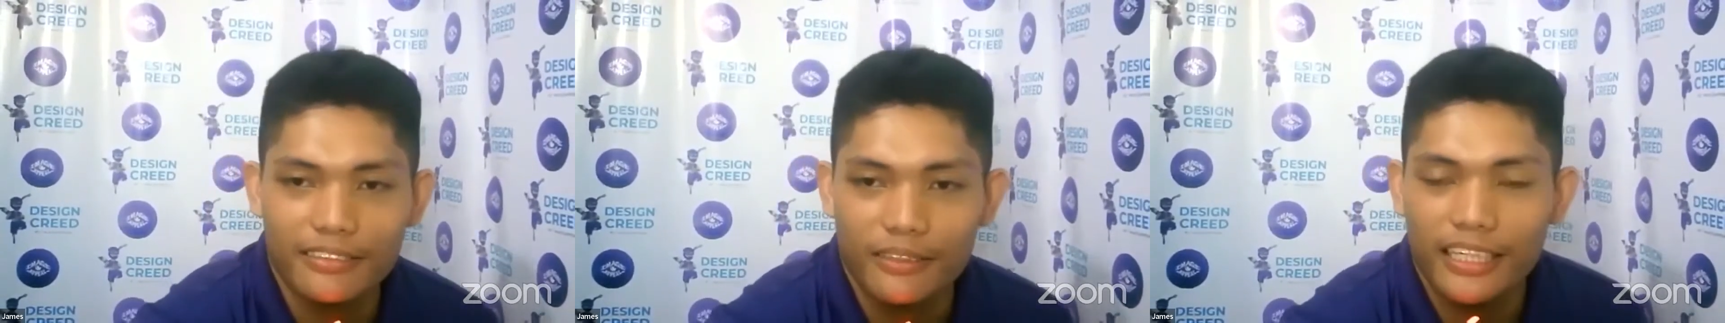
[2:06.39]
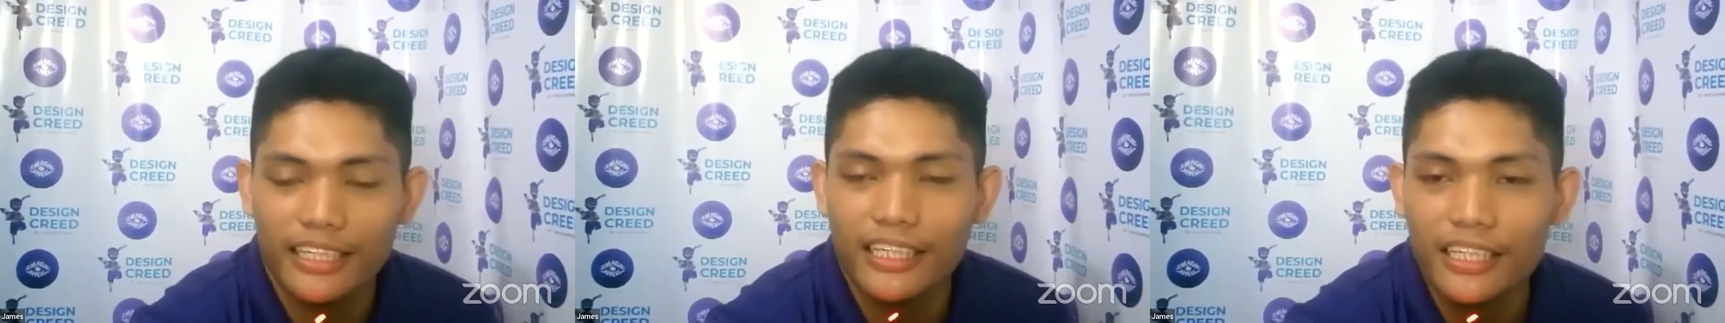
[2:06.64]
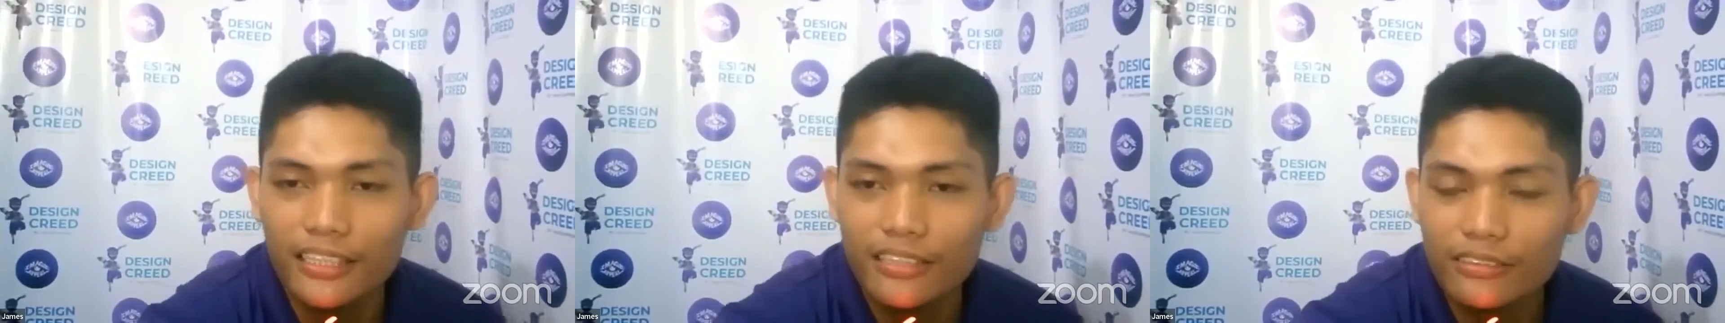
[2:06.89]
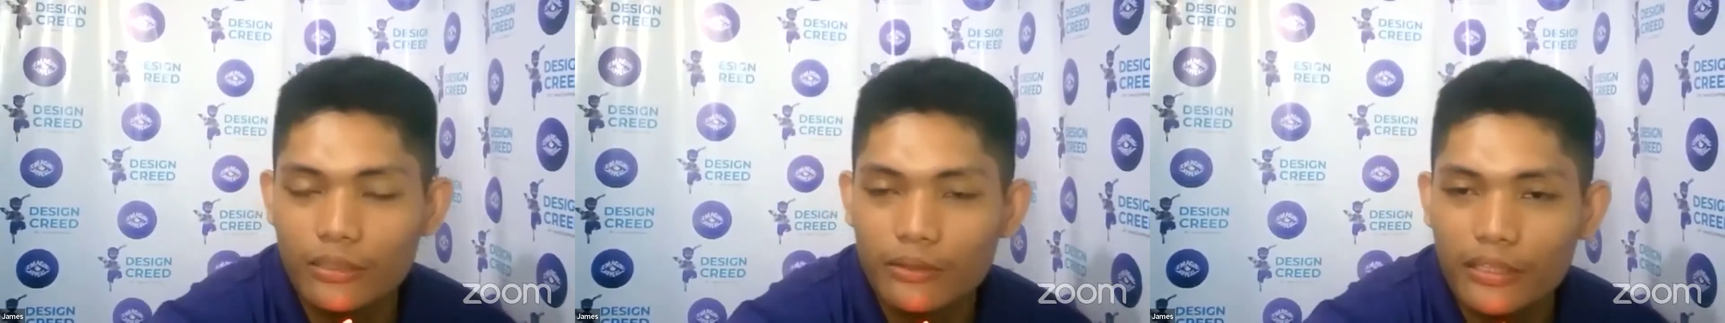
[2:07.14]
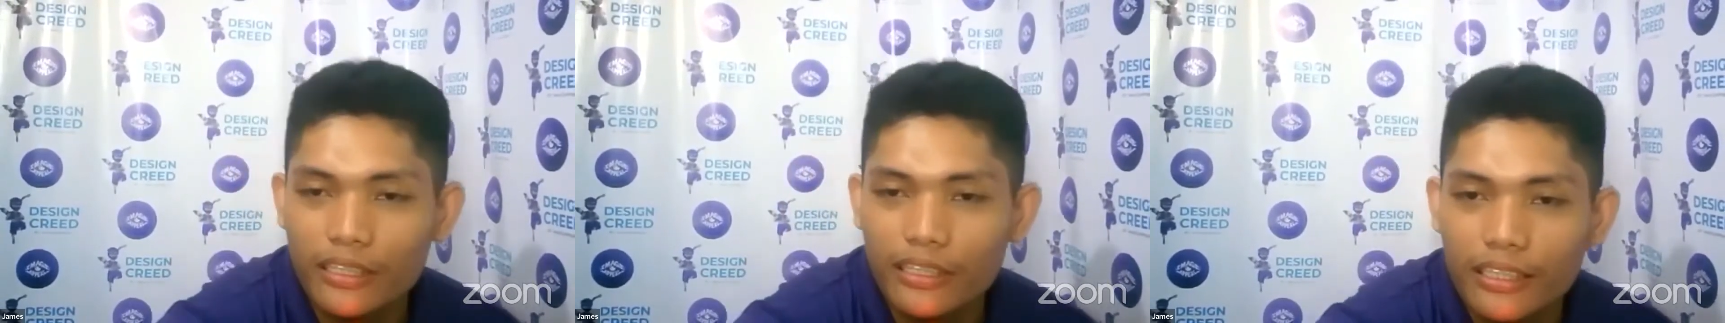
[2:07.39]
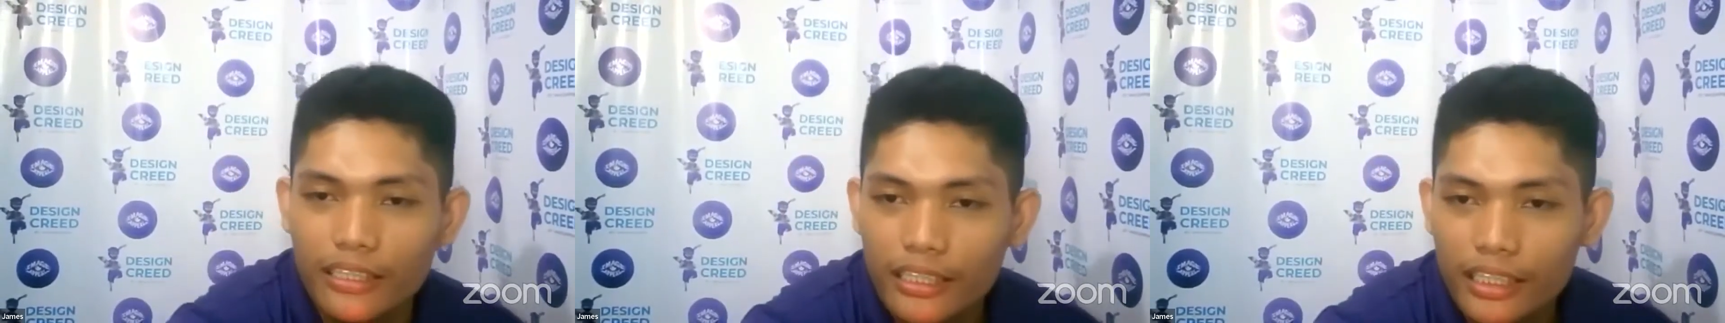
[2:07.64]
Okay, so
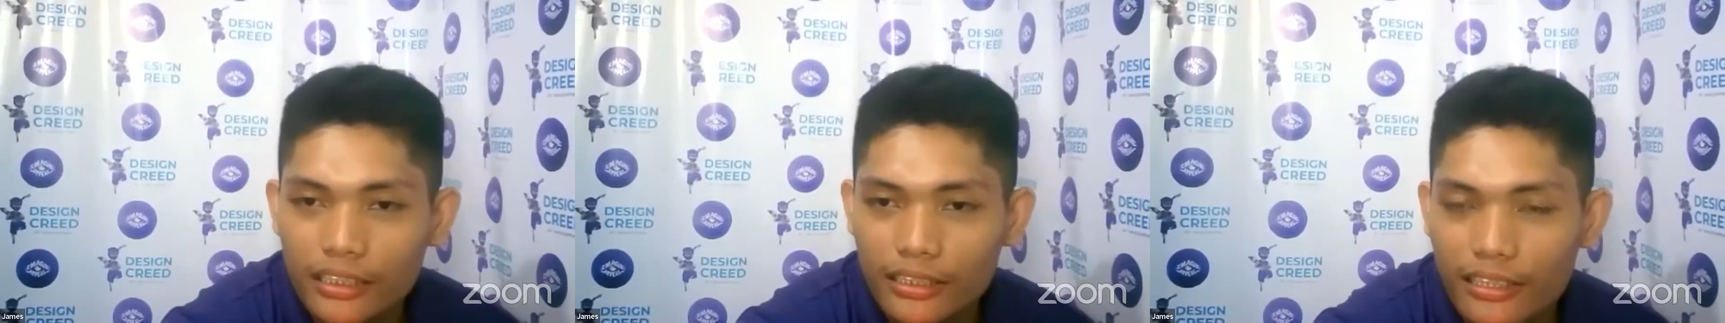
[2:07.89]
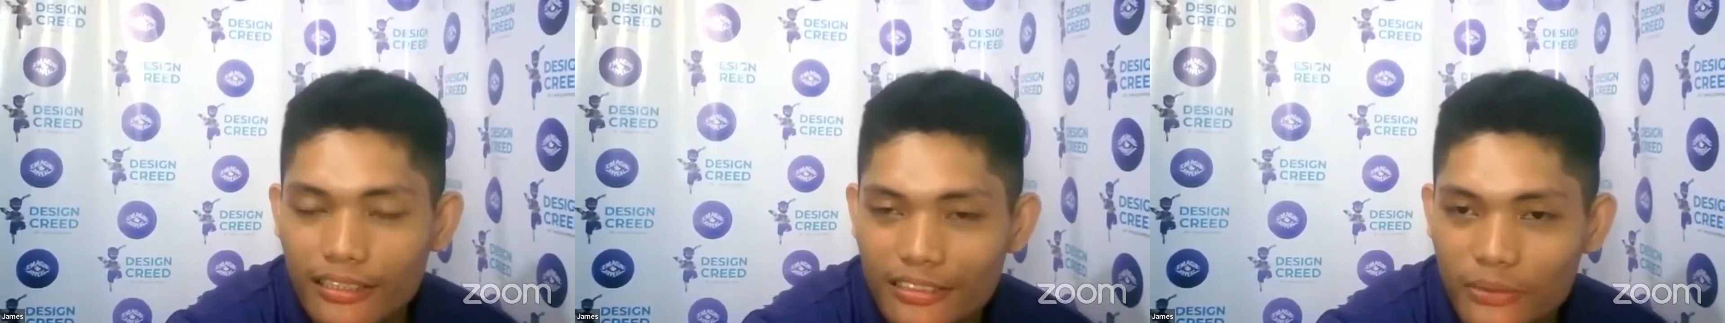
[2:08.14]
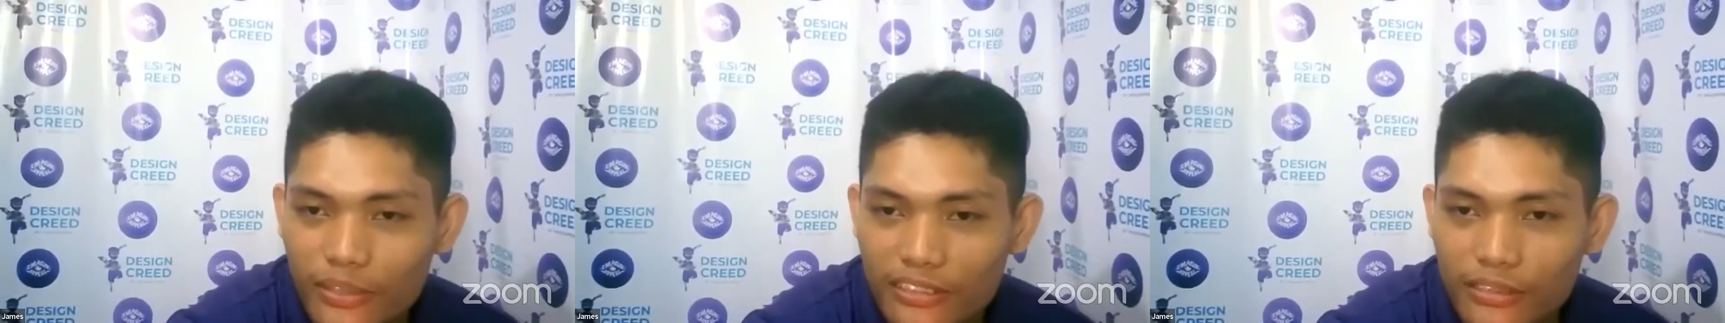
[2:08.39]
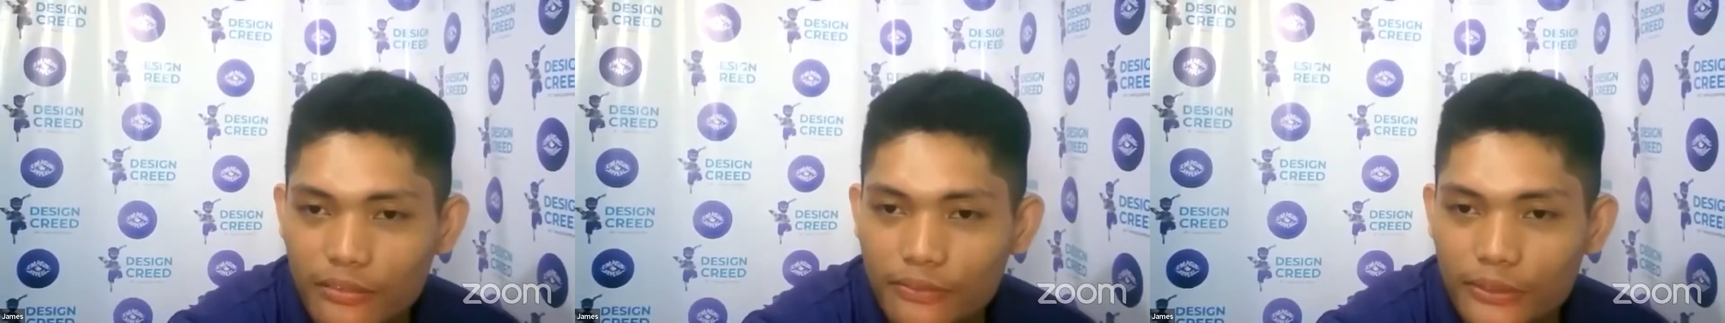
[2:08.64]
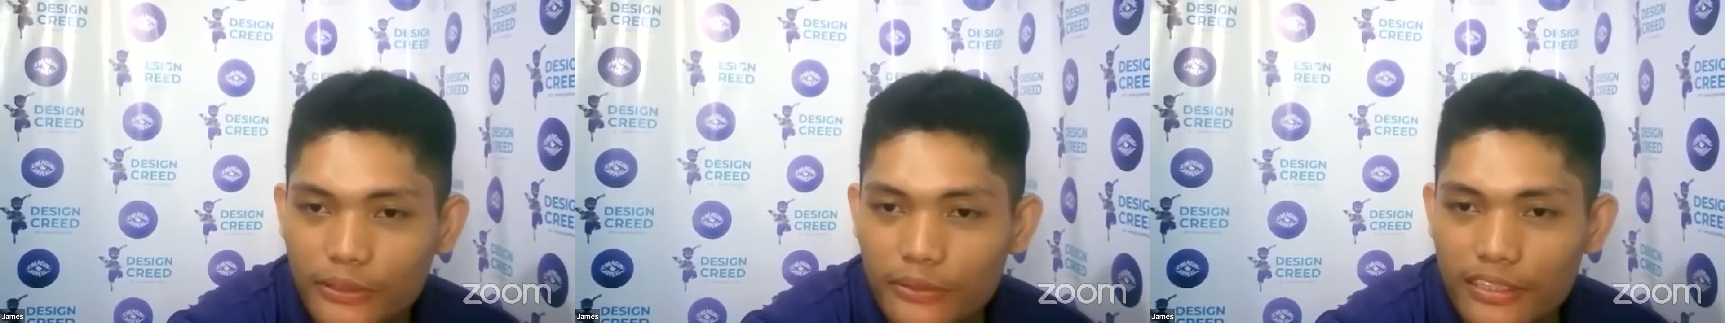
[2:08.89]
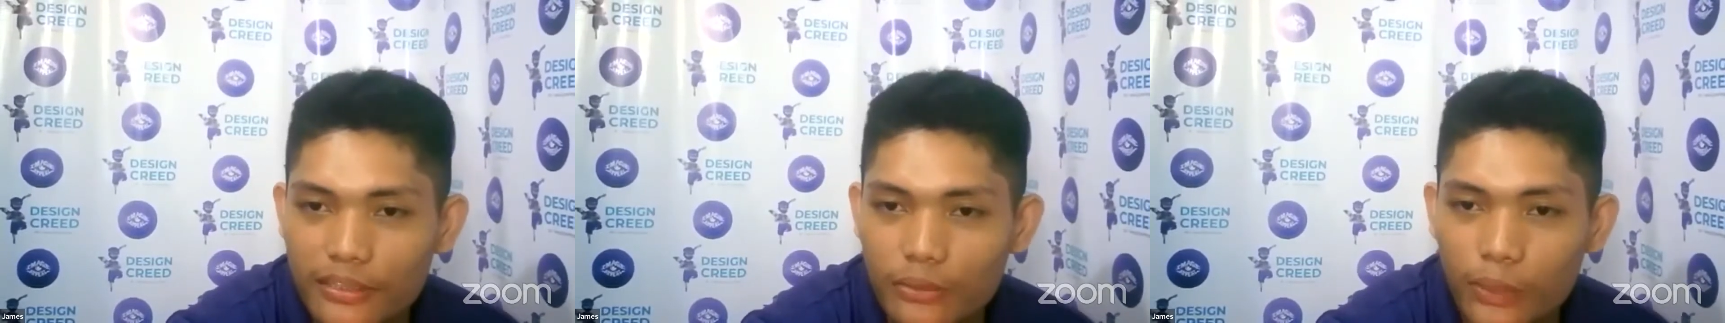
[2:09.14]
his question for you is,